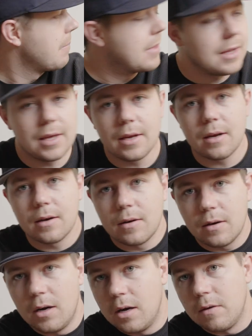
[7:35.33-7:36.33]
thinking
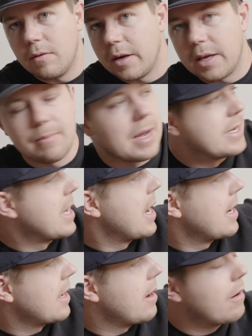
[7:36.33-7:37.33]
of like in my
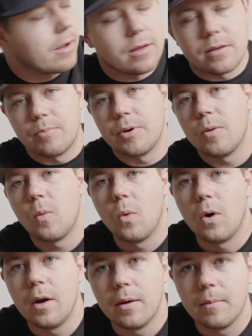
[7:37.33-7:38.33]
dining area to put
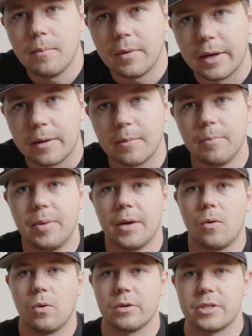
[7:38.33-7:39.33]
one like big
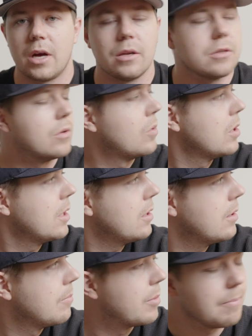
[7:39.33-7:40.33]
horizontal
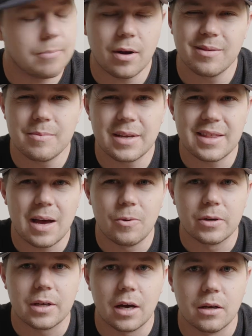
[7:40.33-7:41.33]
one, but probably make that
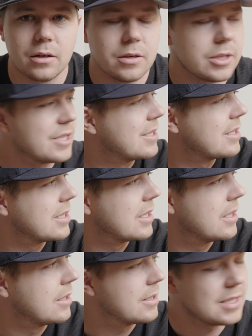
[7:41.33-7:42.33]
one color just to
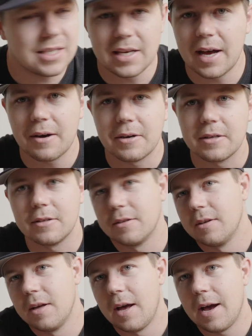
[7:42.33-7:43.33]
see how
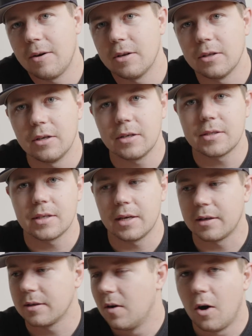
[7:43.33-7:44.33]
it looks.
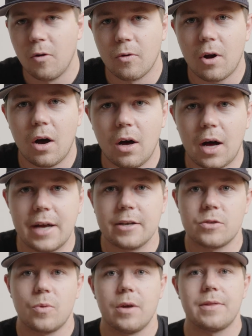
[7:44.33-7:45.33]
Like overall, I
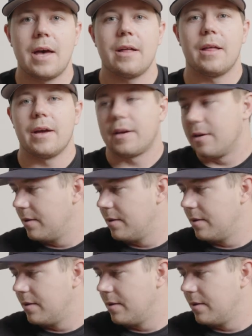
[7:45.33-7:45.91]
just want that like